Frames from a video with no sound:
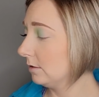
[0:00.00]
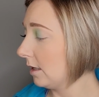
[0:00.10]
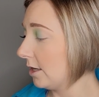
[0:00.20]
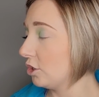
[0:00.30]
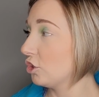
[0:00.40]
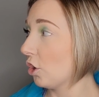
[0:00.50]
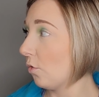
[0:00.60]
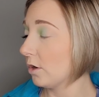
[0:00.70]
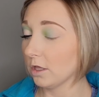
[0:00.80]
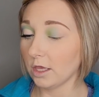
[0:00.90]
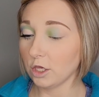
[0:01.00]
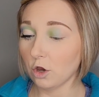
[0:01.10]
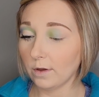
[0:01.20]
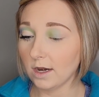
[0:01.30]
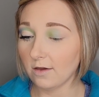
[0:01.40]
I don't want to like
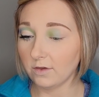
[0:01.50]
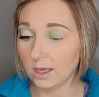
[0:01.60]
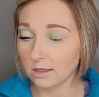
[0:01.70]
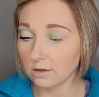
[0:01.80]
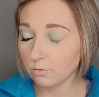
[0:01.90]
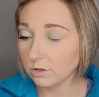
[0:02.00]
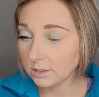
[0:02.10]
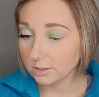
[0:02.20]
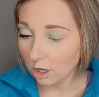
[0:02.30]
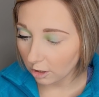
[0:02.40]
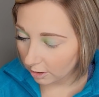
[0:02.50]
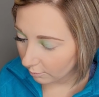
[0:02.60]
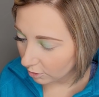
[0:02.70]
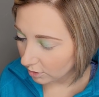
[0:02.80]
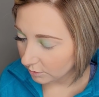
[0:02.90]
go in heavy-handed with this color,
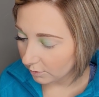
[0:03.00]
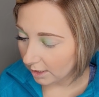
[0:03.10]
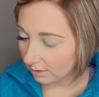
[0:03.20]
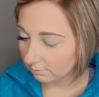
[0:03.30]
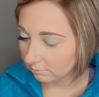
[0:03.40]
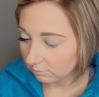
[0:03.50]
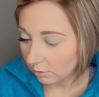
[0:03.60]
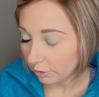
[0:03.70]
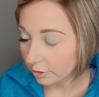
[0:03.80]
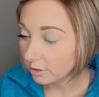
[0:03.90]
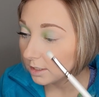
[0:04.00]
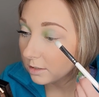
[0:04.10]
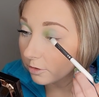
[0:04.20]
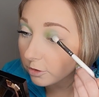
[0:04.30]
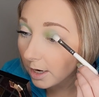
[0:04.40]
which is what I learned on the
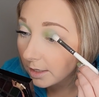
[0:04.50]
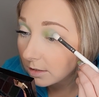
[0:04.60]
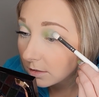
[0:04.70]
other eye.